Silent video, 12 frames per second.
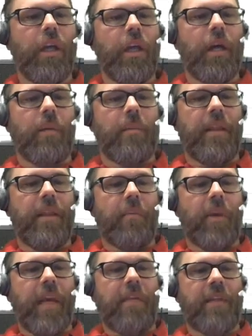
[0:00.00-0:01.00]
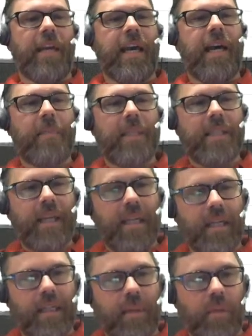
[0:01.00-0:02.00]
And then we have the common
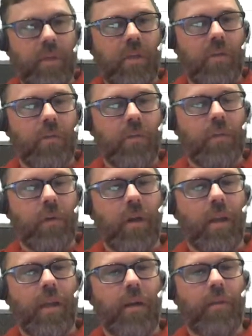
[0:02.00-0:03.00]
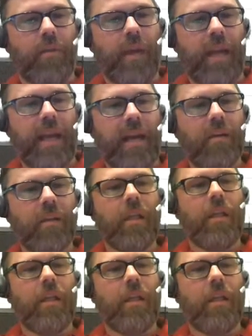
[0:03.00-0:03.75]
tenant that we use for layer 3 out,